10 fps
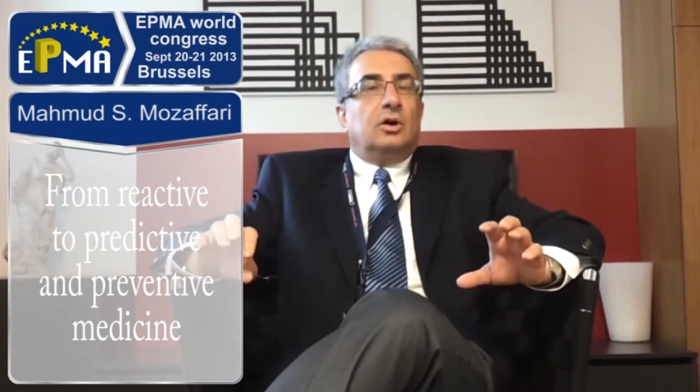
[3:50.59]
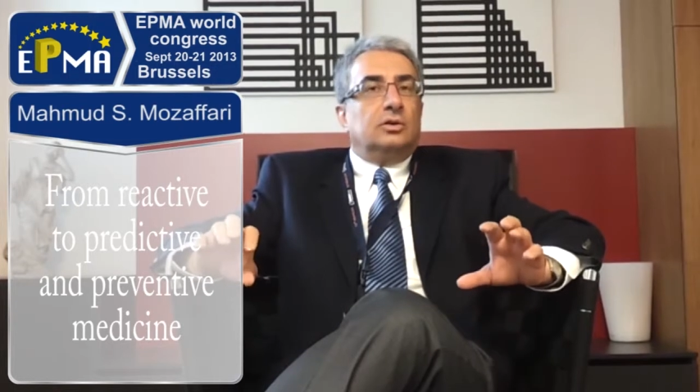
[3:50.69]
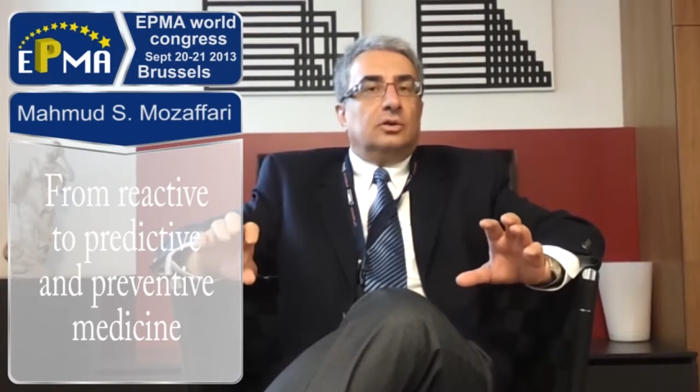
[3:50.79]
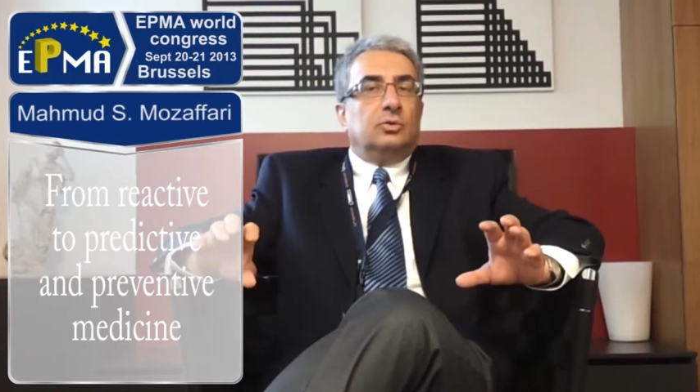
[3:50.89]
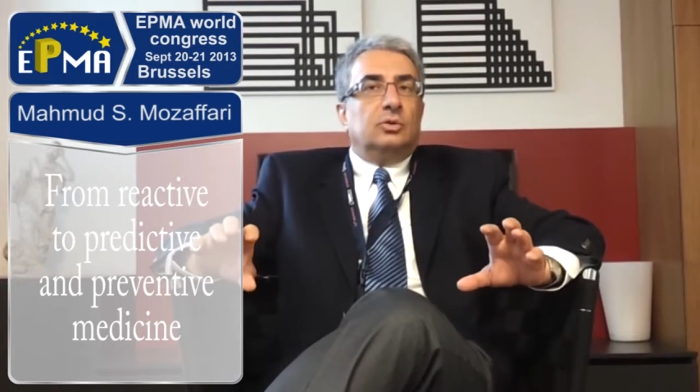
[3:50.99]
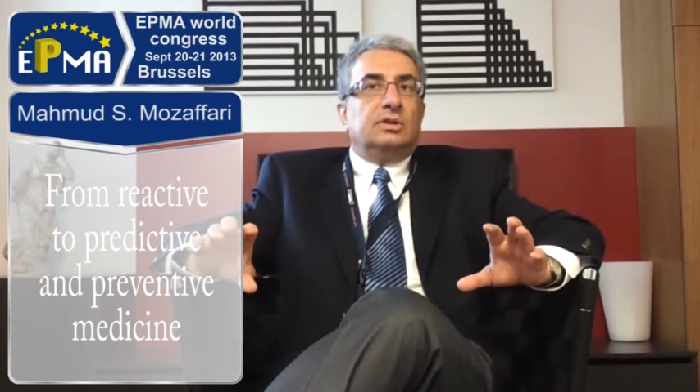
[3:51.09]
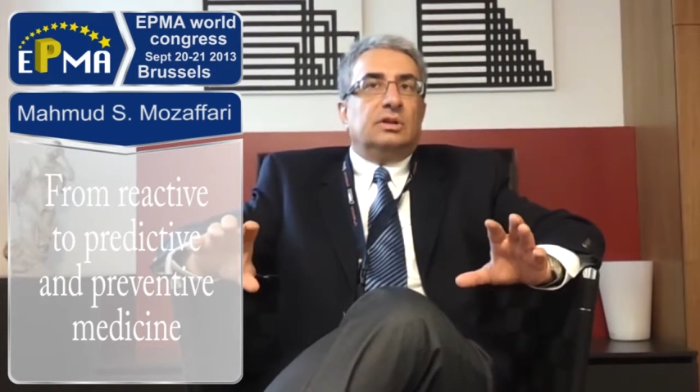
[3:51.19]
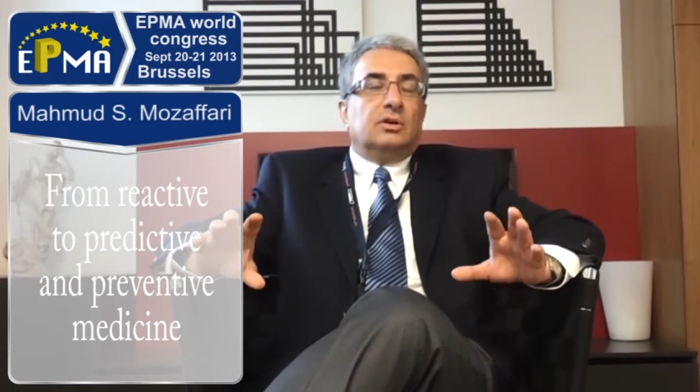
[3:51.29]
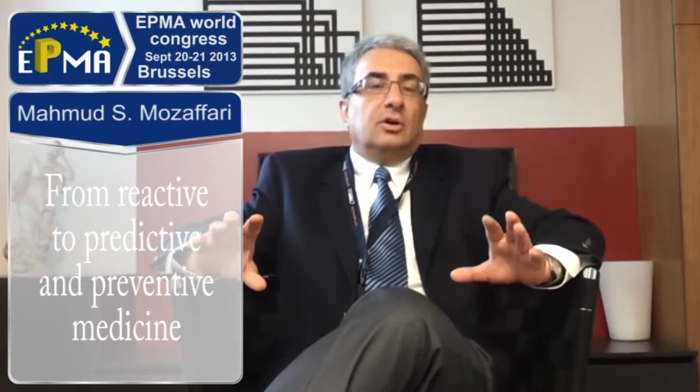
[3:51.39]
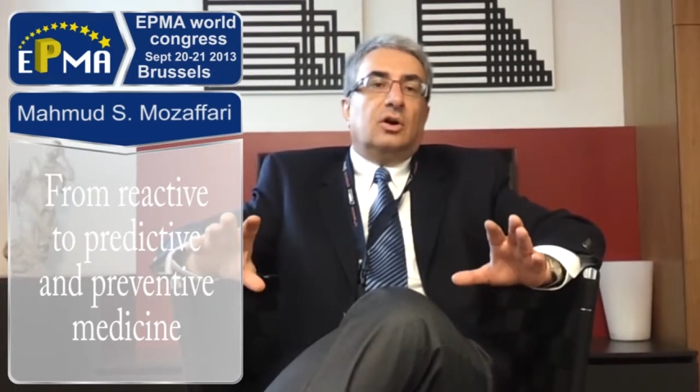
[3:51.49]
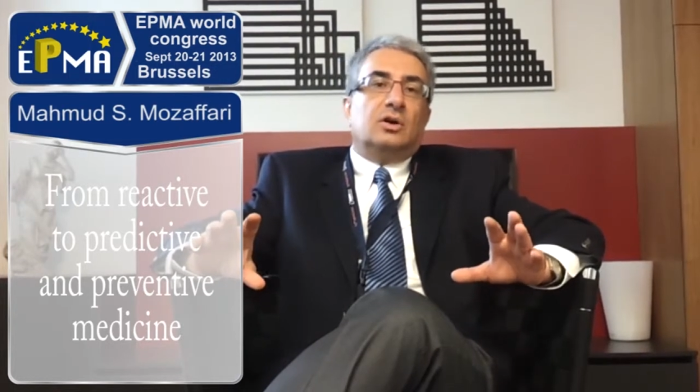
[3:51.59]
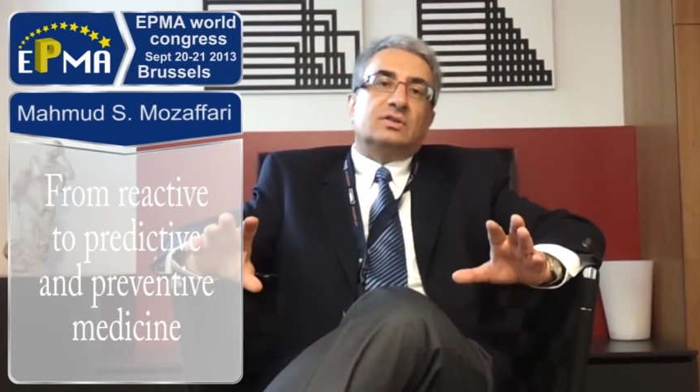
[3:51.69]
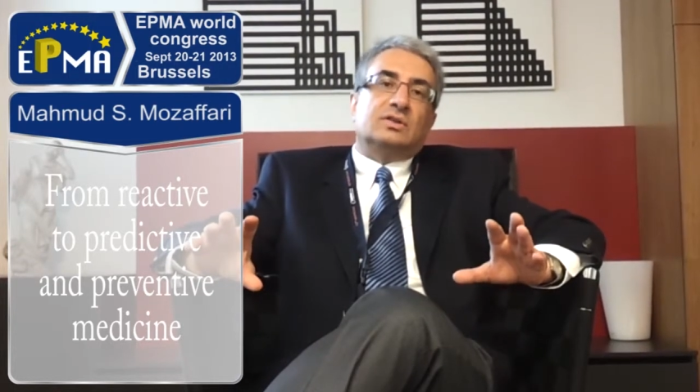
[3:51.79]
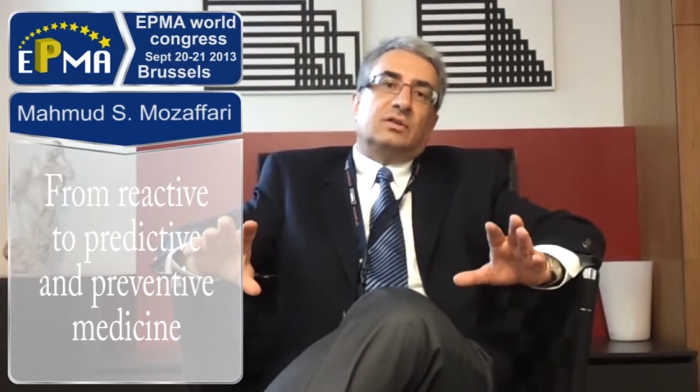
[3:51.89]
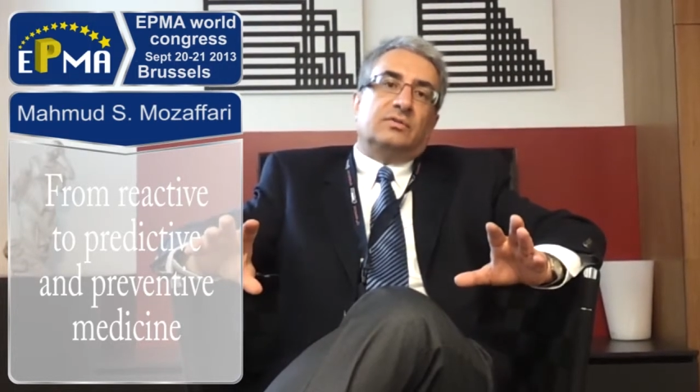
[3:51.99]
not only the
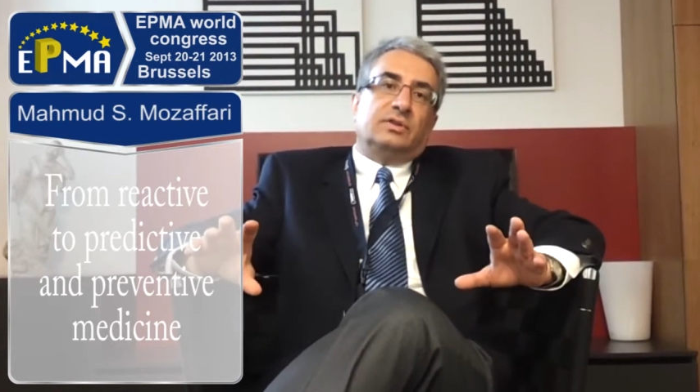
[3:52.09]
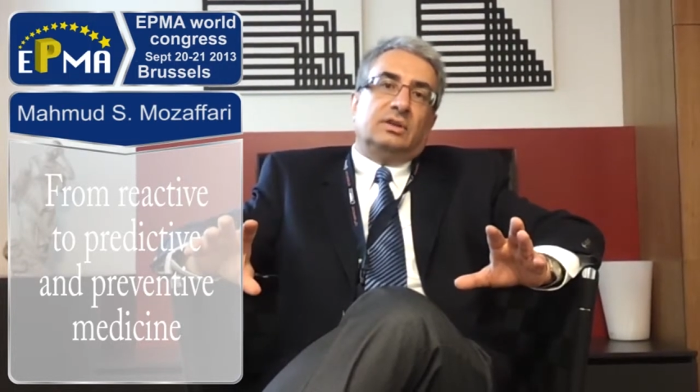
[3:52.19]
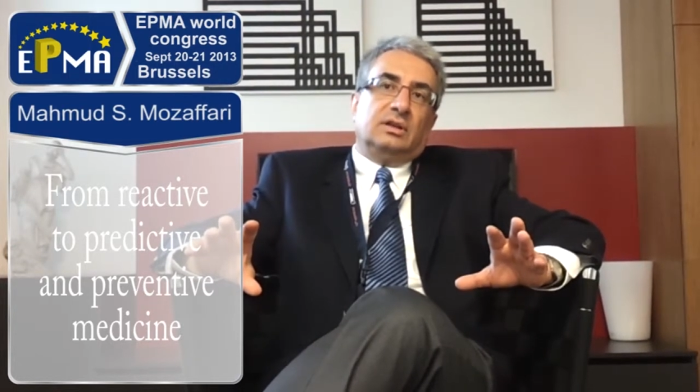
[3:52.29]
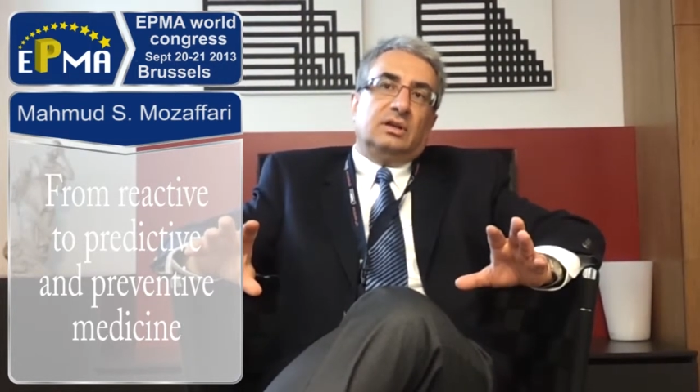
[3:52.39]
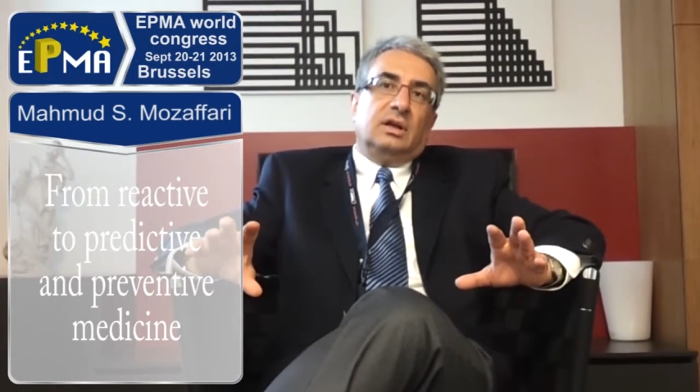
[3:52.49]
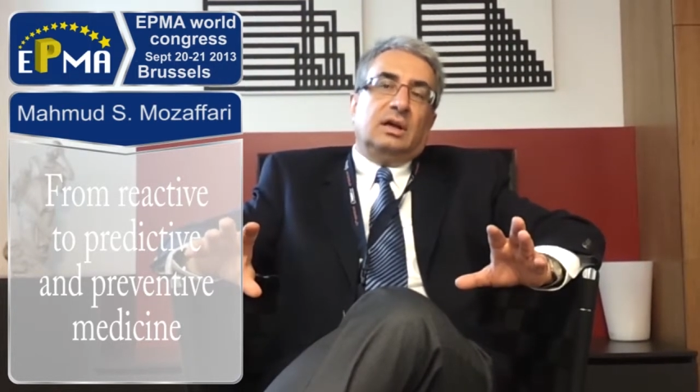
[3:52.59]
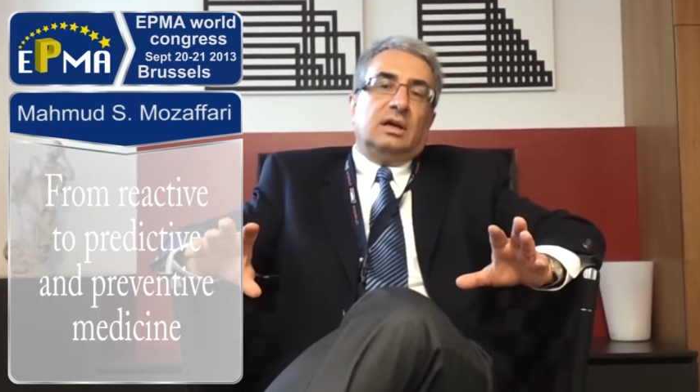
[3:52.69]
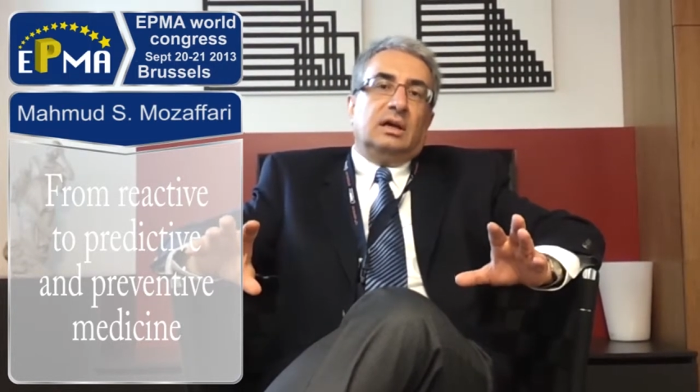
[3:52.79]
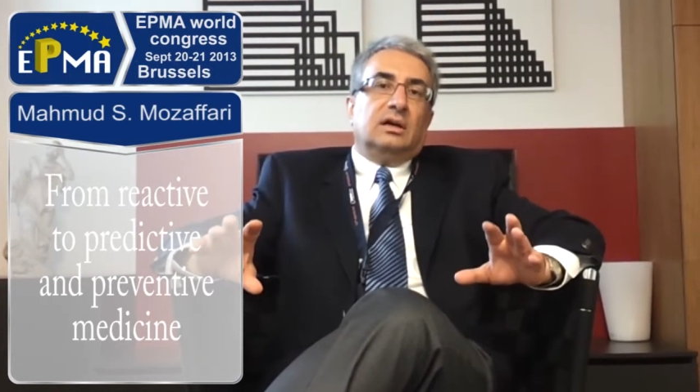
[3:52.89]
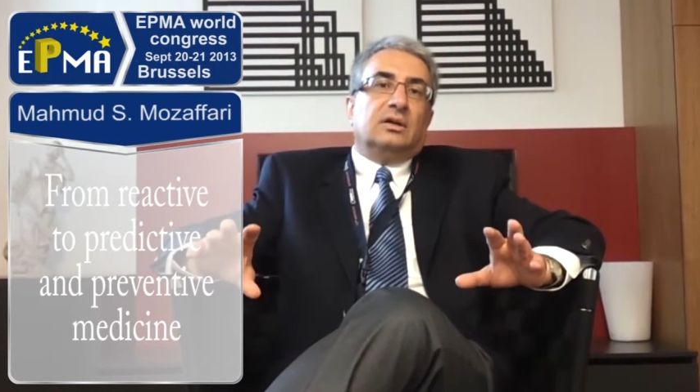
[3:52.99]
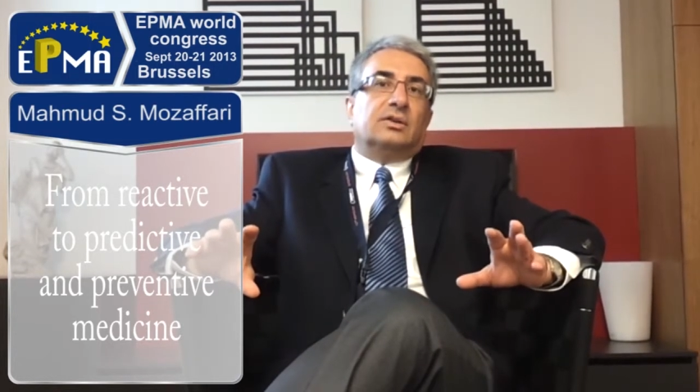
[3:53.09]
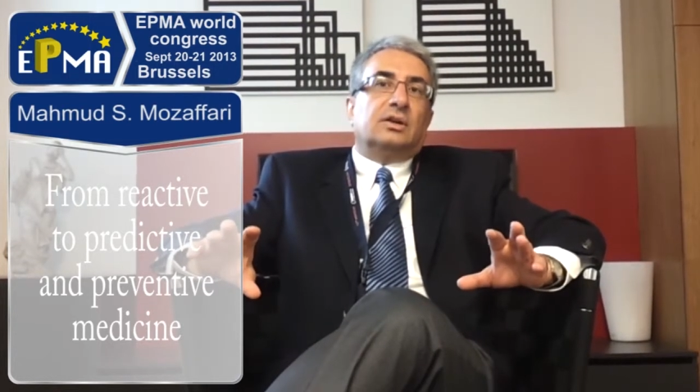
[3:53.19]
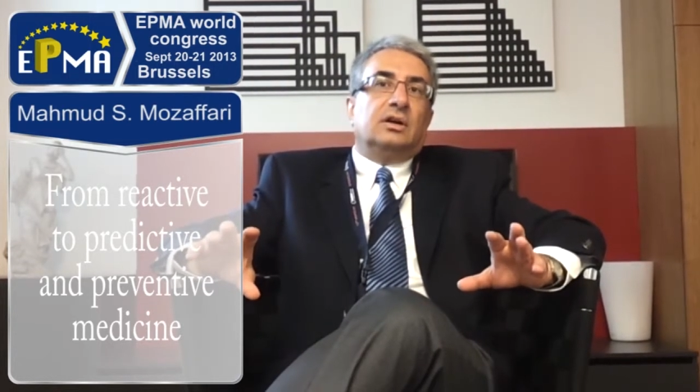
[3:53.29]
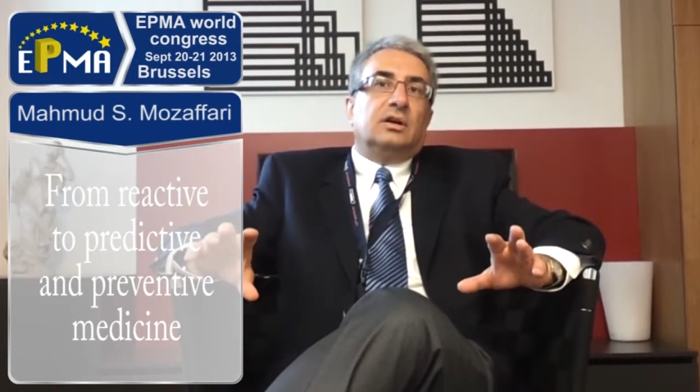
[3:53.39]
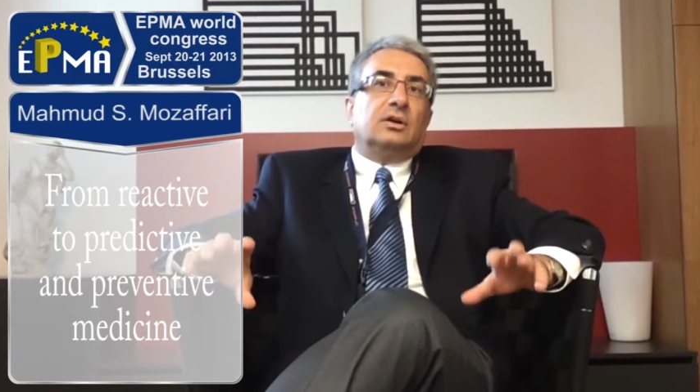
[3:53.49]
cost of the
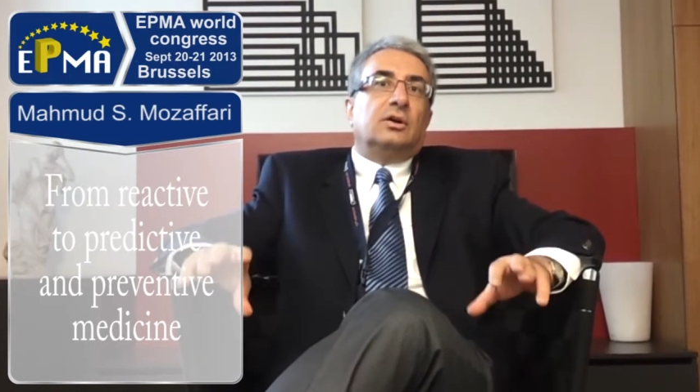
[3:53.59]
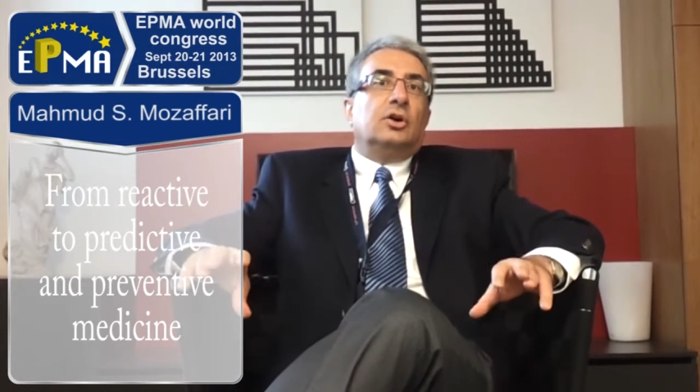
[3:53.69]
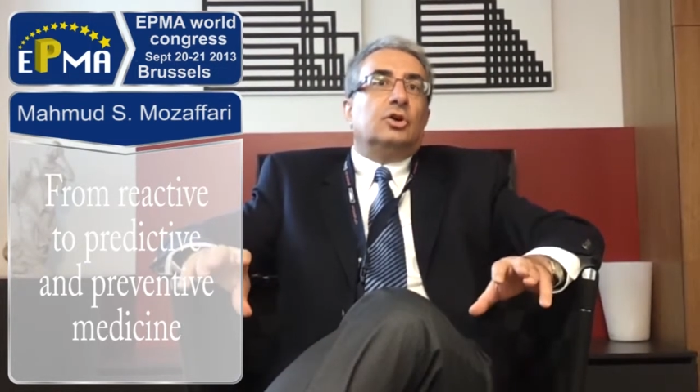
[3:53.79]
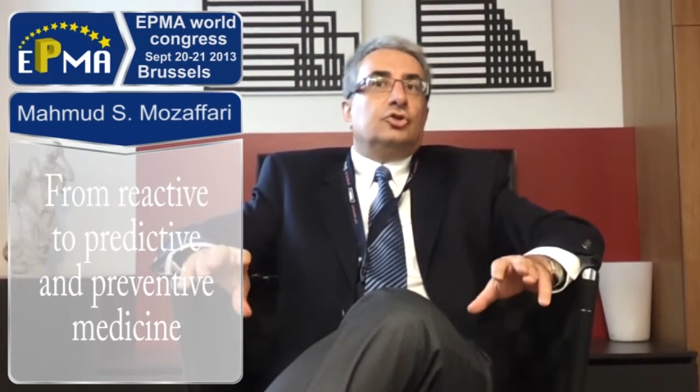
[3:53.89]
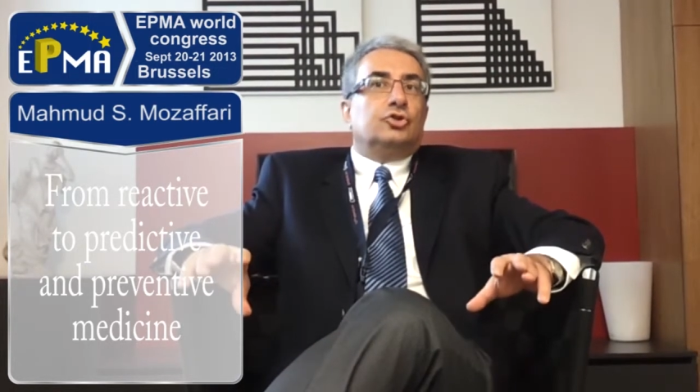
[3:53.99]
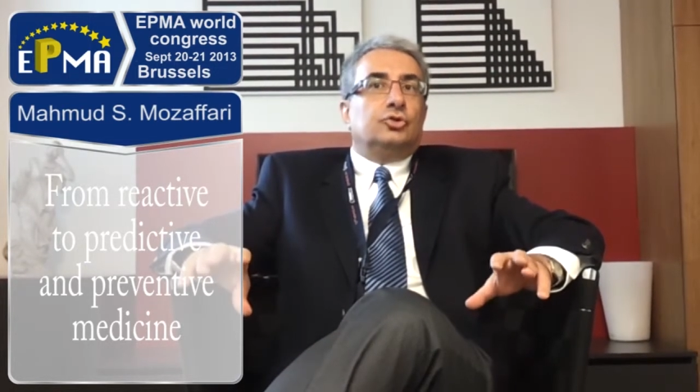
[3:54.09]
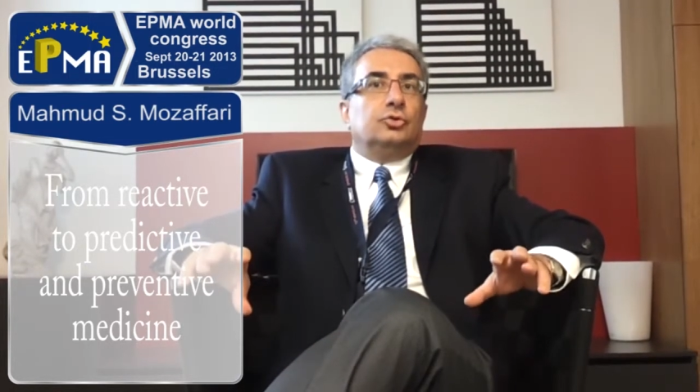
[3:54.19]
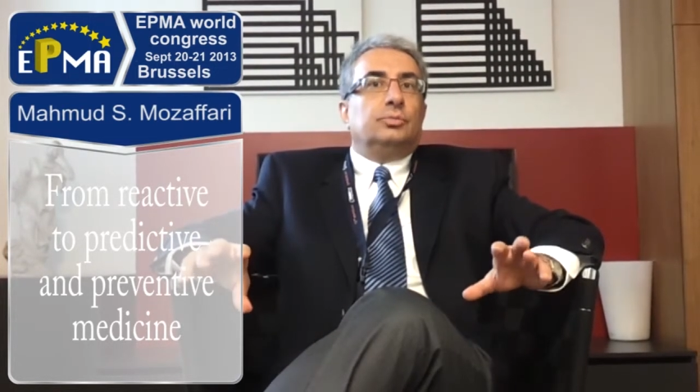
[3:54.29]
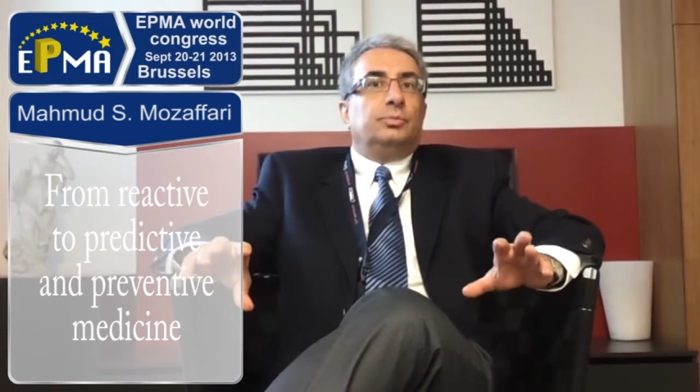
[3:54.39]
healthcare should